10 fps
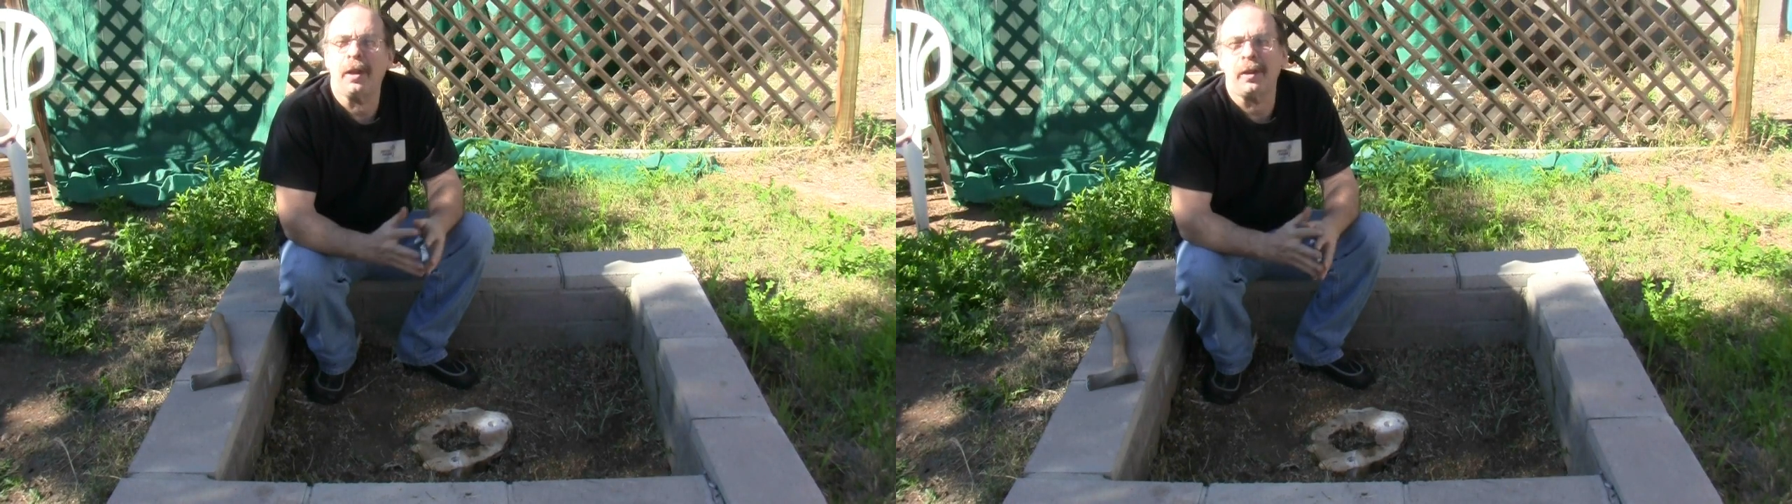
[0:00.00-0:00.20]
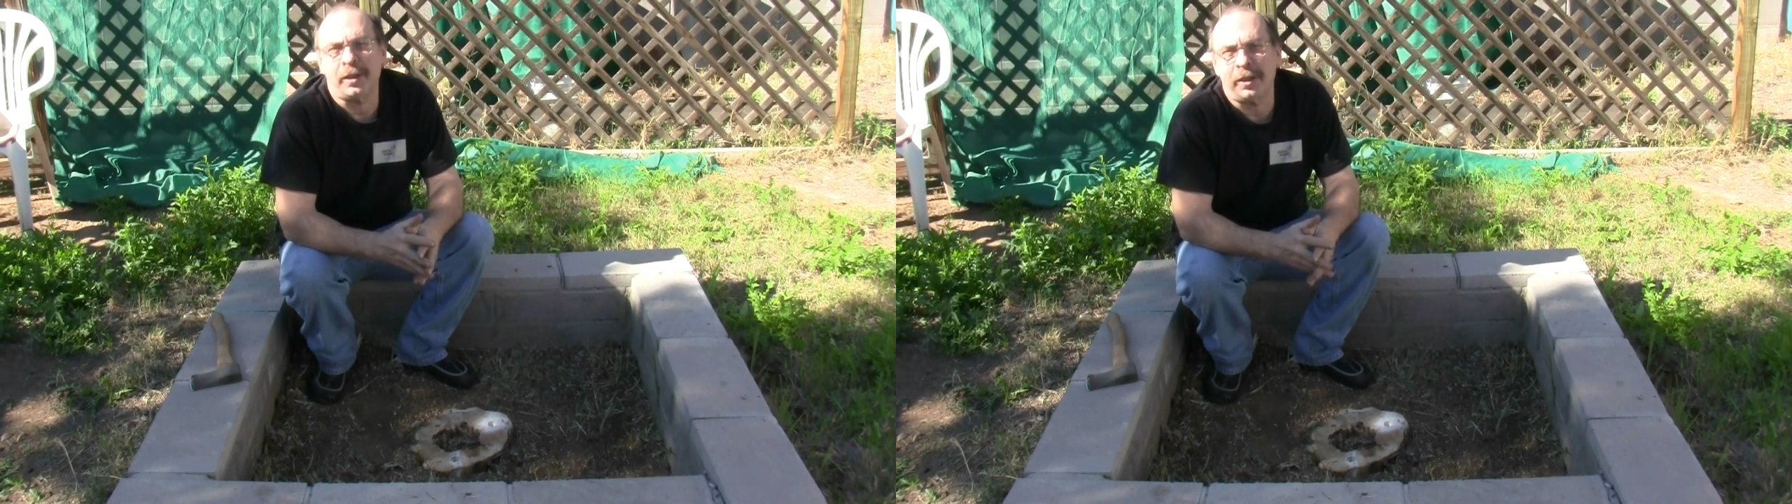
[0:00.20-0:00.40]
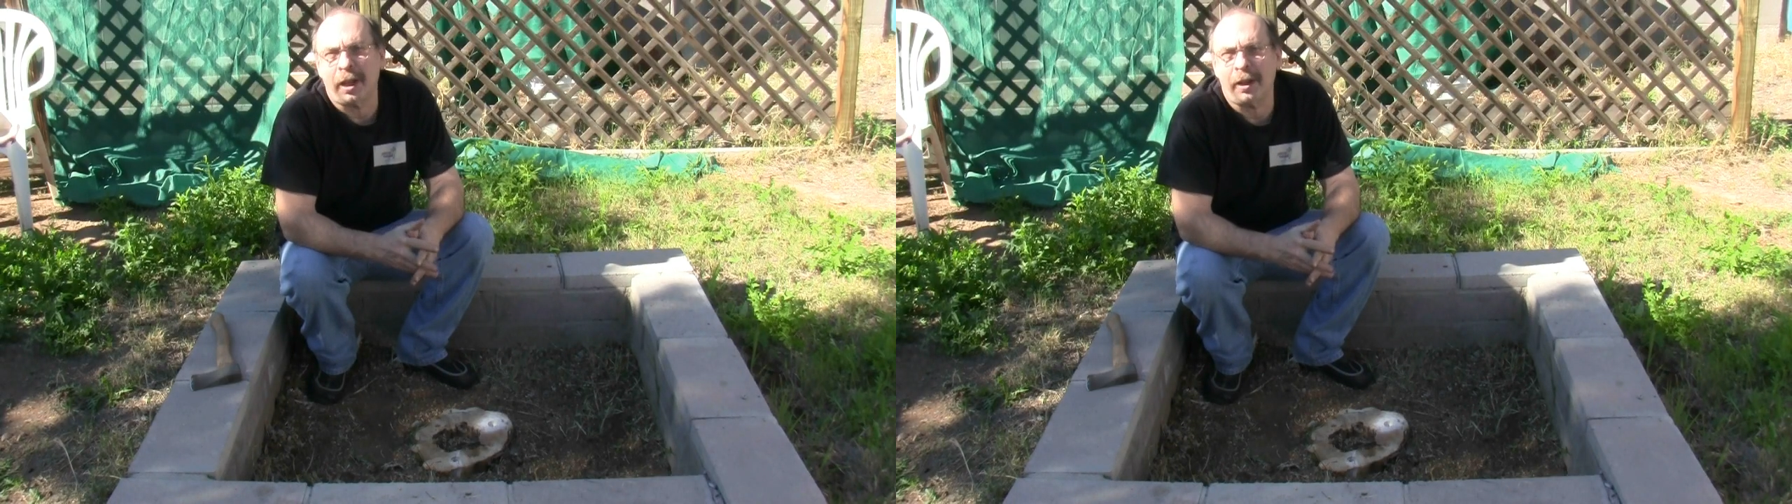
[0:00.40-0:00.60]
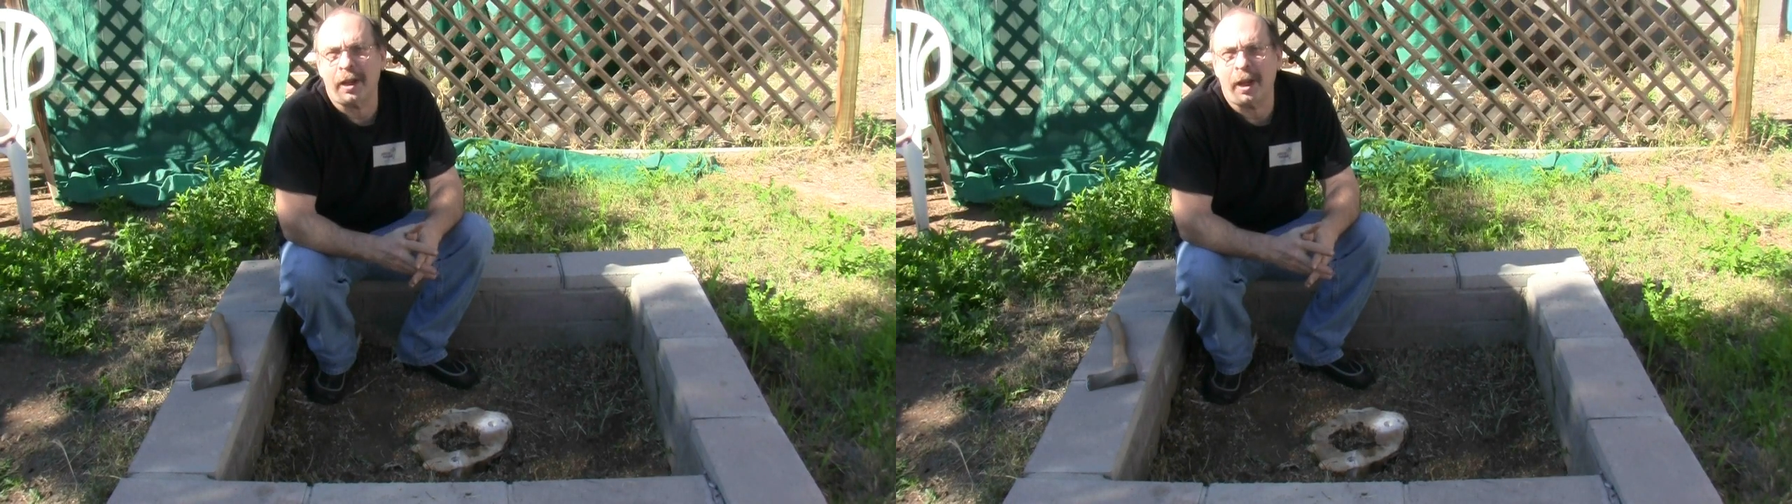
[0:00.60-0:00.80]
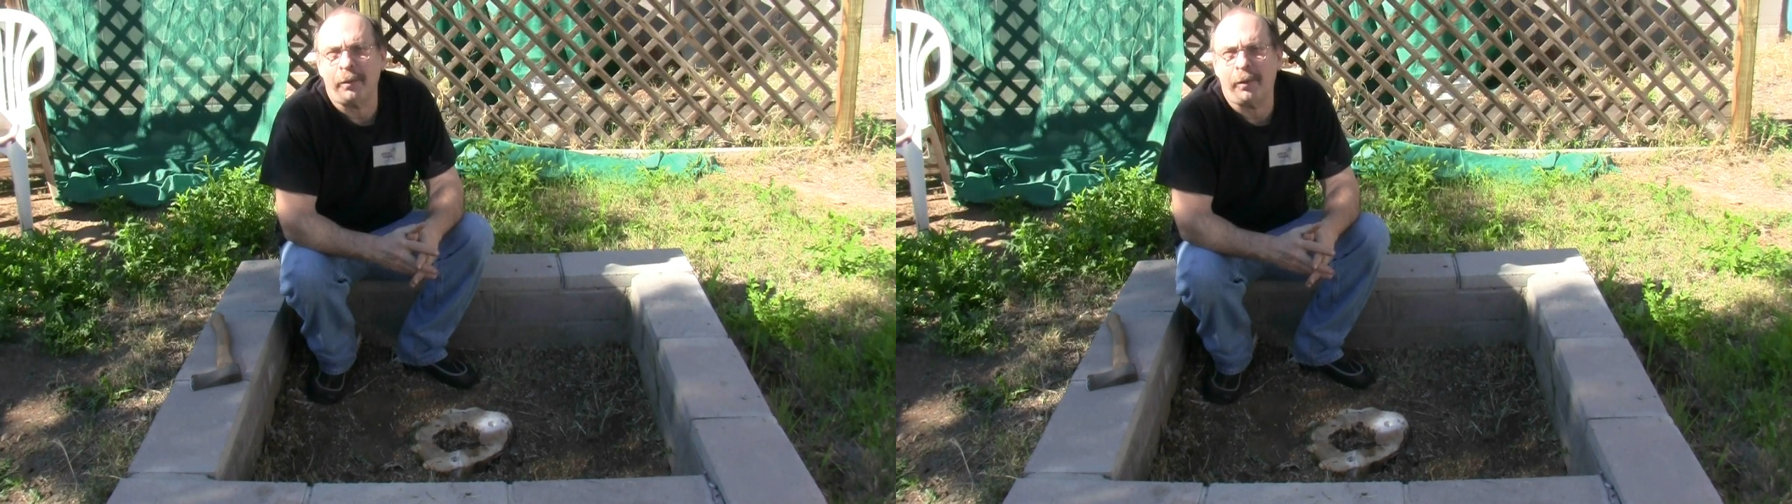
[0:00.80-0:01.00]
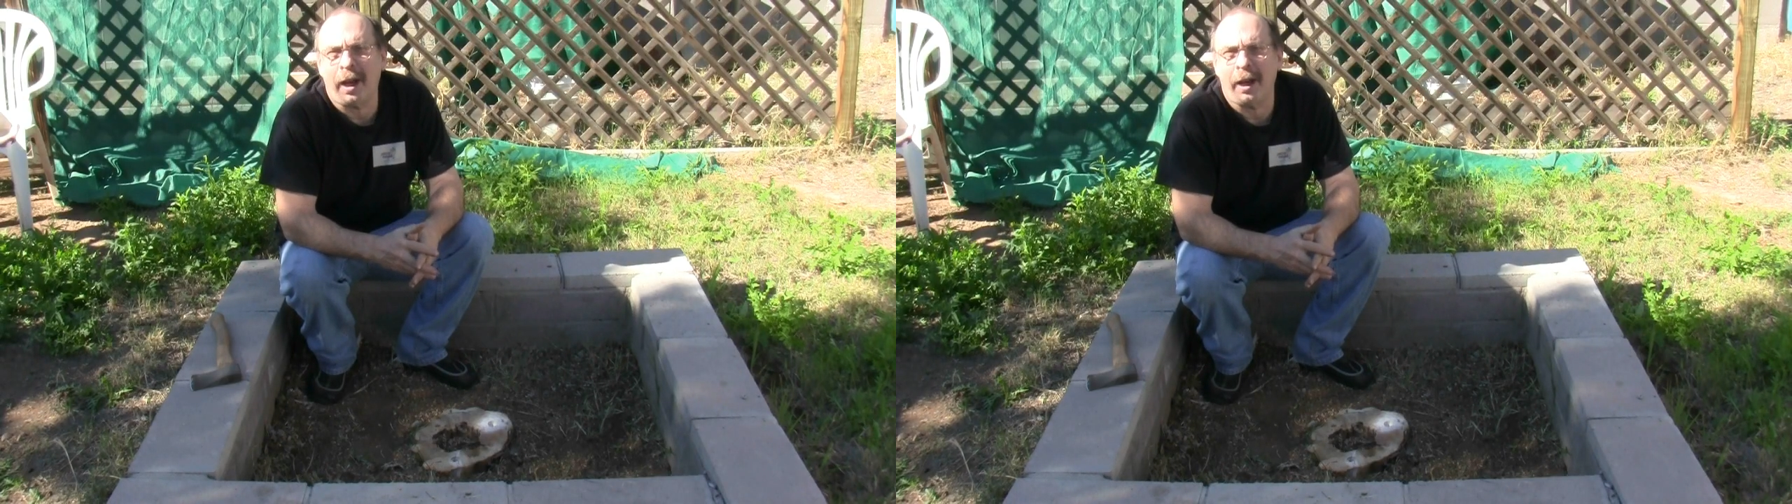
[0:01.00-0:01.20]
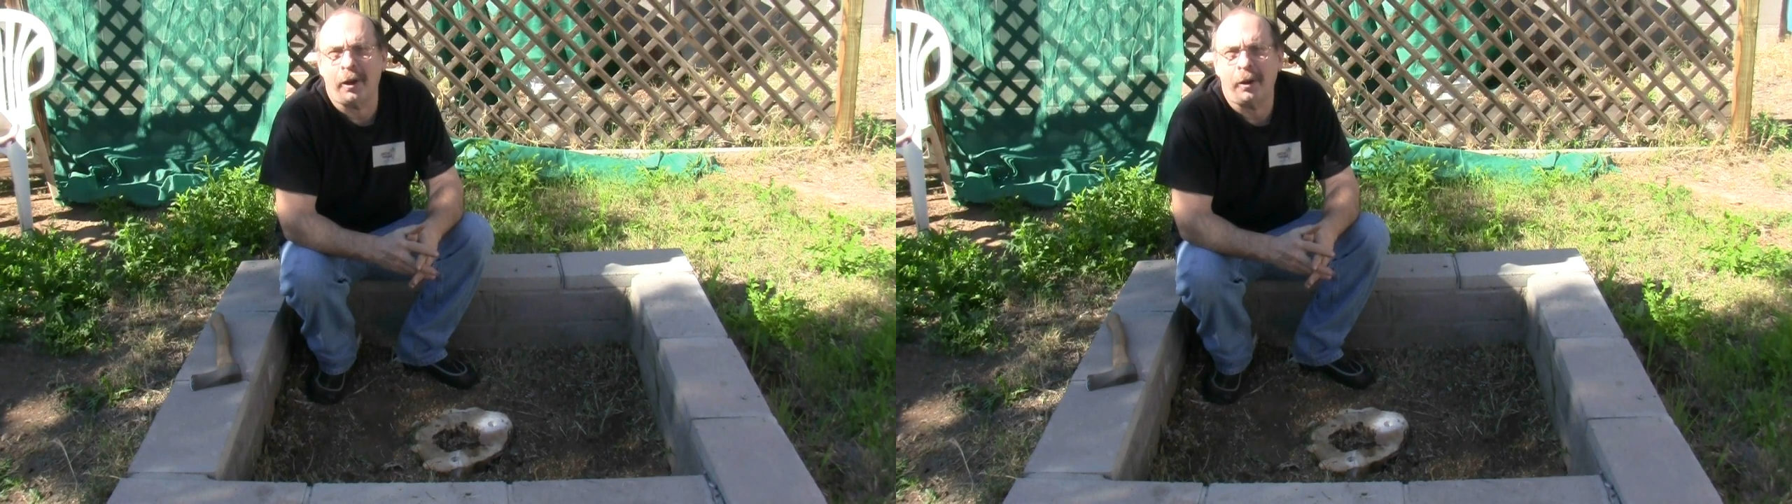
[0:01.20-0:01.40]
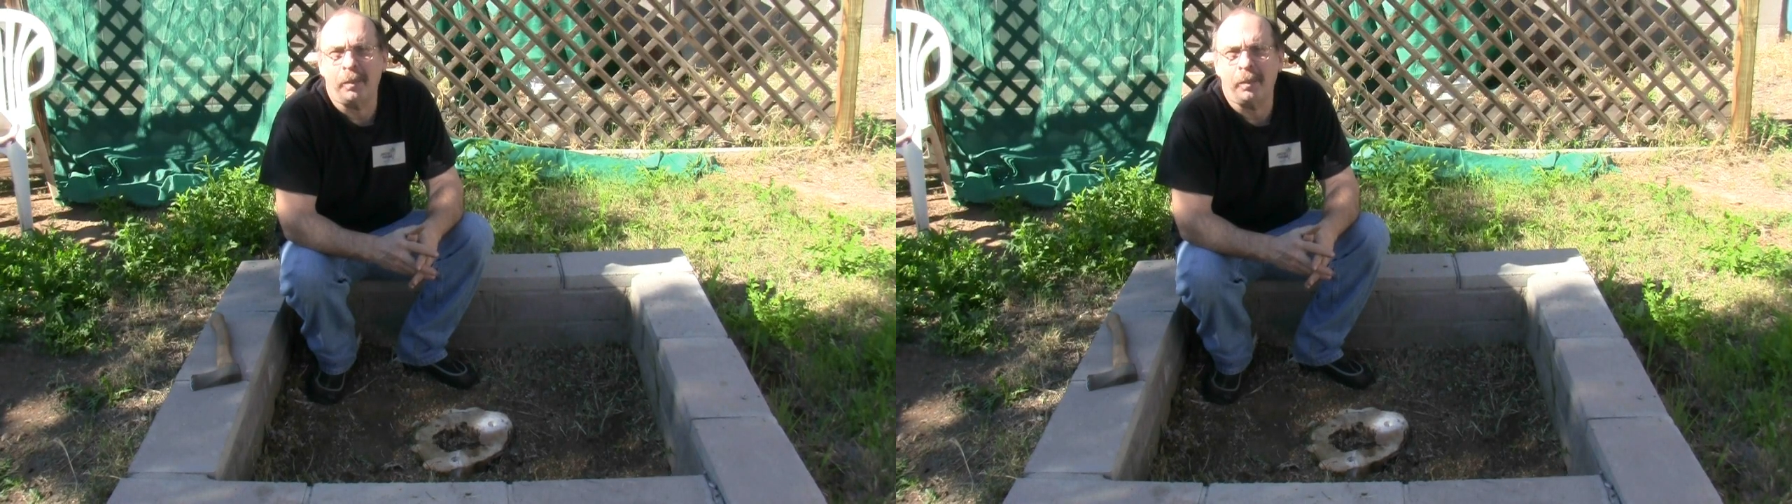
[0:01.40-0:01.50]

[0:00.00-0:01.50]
and then set it on fire.